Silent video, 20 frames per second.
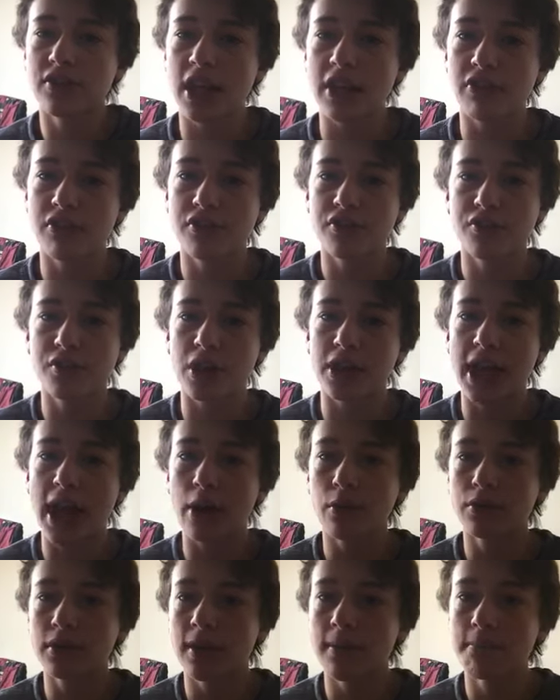that stood
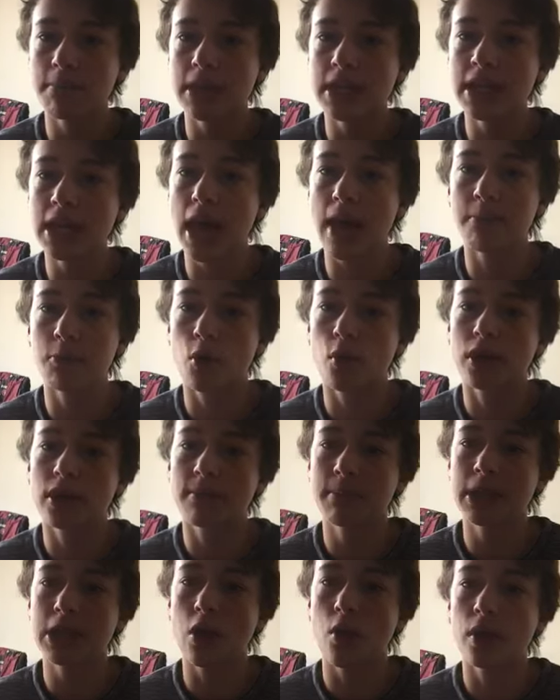out to me, I'm going
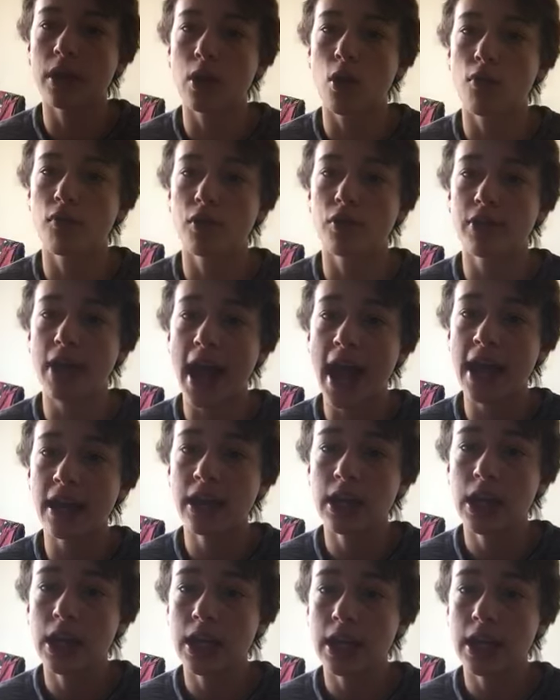to be going over that